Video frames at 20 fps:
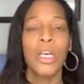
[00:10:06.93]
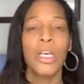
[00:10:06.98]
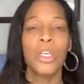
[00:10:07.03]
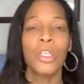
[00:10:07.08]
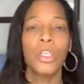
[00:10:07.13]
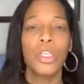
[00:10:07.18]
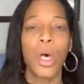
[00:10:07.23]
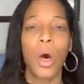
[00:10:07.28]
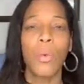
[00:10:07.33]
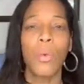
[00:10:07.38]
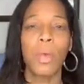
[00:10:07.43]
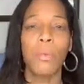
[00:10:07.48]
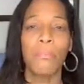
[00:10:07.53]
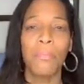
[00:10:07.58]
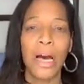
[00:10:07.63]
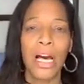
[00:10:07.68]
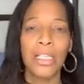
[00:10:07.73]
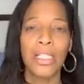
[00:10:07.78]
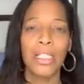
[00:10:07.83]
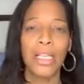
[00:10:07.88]
So we
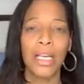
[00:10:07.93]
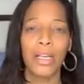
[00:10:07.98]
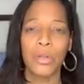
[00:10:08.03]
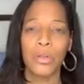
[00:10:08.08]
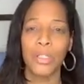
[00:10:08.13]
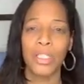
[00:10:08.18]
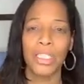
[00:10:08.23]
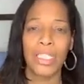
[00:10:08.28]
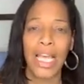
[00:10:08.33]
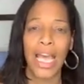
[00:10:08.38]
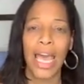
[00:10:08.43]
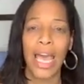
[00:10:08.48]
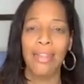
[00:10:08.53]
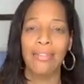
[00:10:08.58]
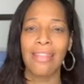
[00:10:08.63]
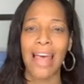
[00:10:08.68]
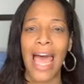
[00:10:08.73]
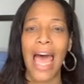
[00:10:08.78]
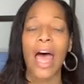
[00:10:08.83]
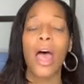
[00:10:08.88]
must
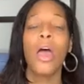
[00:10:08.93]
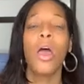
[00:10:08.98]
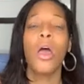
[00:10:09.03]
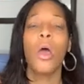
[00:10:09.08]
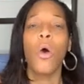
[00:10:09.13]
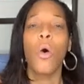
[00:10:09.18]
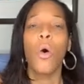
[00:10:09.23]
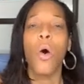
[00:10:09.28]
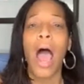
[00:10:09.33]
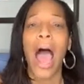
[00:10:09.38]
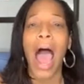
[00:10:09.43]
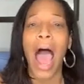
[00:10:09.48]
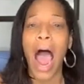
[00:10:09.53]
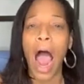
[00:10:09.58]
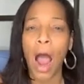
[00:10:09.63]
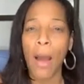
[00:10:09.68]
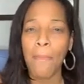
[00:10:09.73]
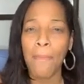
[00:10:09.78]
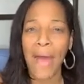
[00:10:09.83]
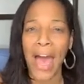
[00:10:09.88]
understand that
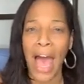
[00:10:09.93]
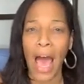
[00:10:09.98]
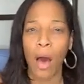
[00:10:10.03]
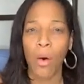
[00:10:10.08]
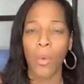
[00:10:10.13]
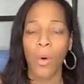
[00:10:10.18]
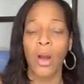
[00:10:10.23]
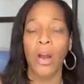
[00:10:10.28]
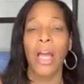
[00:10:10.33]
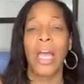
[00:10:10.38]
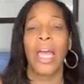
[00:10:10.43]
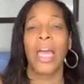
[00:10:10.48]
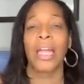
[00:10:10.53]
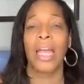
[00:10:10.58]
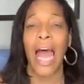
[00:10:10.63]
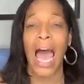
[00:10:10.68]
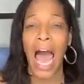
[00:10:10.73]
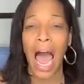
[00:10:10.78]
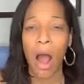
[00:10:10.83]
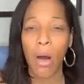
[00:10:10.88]
our power and
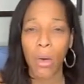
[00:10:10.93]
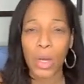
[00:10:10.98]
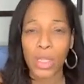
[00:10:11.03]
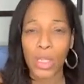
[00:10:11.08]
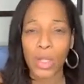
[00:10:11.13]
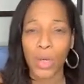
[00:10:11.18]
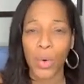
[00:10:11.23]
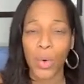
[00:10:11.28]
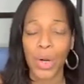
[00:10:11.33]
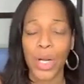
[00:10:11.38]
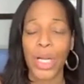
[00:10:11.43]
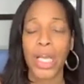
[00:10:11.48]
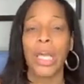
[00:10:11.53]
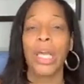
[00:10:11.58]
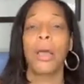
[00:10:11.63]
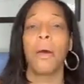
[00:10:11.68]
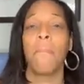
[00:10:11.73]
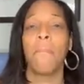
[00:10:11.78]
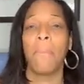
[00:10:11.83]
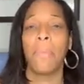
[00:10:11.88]
our
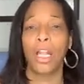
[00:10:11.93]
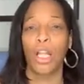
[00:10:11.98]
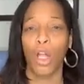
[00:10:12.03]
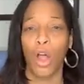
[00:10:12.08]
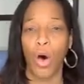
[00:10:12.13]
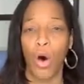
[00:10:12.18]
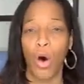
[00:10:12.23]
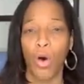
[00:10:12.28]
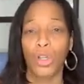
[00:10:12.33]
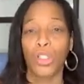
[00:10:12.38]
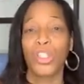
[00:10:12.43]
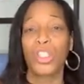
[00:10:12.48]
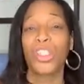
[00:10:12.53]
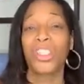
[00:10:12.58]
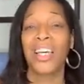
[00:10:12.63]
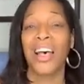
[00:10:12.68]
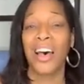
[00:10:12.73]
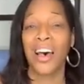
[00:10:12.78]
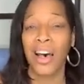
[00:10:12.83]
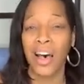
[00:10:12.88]
authority belongs
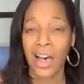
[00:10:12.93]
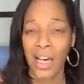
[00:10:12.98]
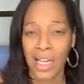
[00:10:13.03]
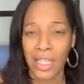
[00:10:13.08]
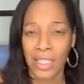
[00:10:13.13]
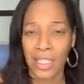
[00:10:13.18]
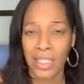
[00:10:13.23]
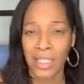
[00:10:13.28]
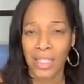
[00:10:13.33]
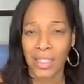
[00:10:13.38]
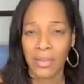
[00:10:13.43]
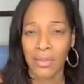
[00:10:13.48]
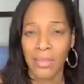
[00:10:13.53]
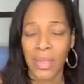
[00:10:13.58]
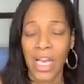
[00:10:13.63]
to us.